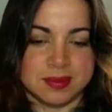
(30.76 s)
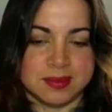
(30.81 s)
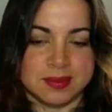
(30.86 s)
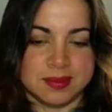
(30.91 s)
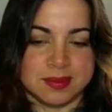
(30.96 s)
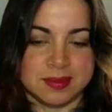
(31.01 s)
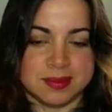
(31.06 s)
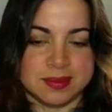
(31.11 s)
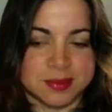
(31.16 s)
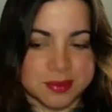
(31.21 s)

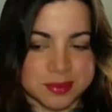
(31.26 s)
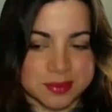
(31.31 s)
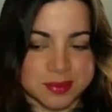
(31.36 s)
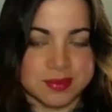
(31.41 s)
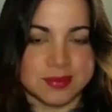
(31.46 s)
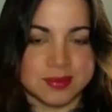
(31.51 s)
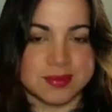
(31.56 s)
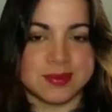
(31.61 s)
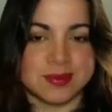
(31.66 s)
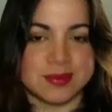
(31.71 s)

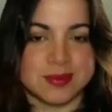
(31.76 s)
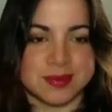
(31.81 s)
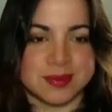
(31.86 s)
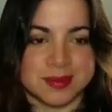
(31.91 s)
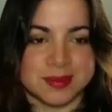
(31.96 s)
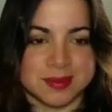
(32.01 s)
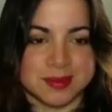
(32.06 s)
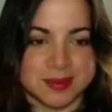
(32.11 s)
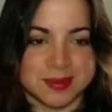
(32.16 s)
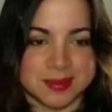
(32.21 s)

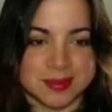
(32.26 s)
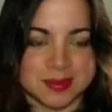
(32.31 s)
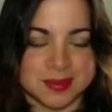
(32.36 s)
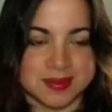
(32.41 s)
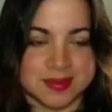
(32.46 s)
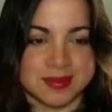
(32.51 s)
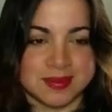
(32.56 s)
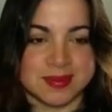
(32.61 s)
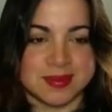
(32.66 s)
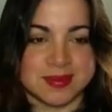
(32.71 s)

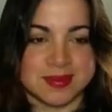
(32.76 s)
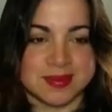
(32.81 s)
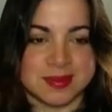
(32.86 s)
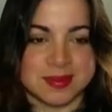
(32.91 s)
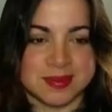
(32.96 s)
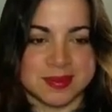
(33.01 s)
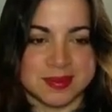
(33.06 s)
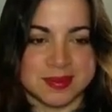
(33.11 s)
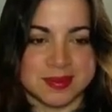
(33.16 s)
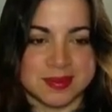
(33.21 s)

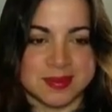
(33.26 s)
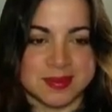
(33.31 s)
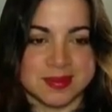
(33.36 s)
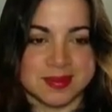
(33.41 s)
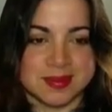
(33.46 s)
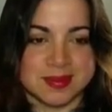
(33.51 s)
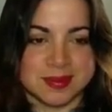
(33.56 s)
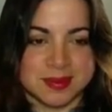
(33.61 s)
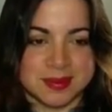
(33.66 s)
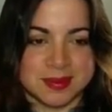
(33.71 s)

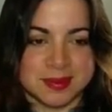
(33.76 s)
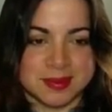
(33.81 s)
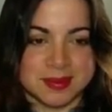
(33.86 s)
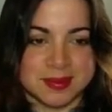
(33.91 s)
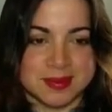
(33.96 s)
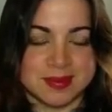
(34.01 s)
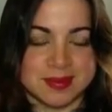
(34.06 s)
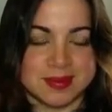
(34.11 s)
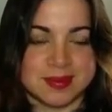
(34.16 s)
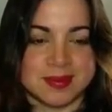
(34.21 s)

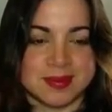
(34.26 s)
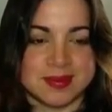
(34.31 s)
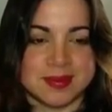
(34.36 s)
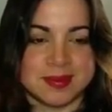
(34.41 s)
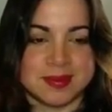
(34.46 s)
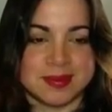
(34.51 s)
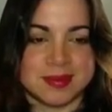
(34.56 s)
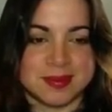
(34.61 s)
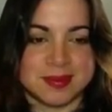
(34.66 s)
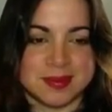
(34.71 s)

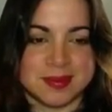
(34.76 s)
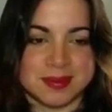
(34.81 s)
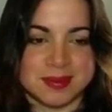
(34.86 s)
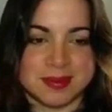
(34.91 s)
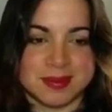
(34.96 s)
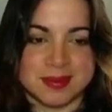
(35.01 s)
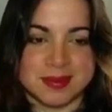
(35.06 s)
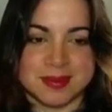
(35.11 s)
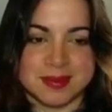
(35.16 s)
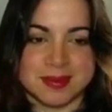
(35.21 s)

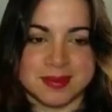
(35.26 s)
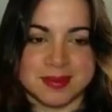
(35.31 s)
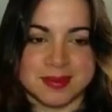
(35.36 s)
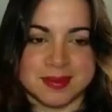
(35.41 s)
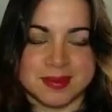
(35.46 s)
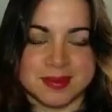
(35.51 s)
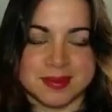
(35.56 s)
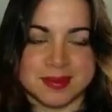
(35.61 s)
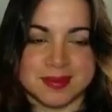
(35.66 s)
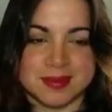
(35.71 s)

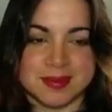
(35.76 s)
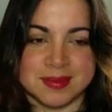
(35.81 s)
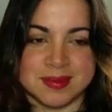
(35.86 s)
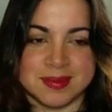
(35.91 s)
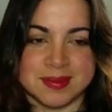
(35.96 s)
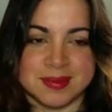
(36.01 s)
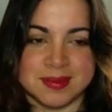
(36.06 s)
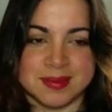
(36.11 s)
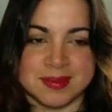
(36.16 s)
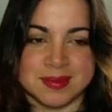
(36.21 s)

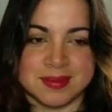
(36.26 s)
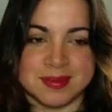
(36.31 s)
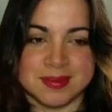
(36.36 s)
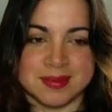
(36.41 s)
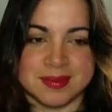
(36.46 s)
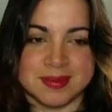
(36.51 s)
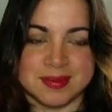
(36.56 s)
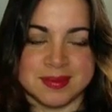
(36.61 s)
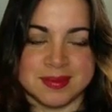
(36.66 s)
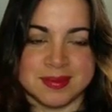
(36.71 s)

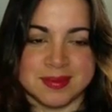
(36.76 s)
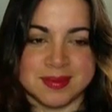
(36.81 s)
This person isn't speaking.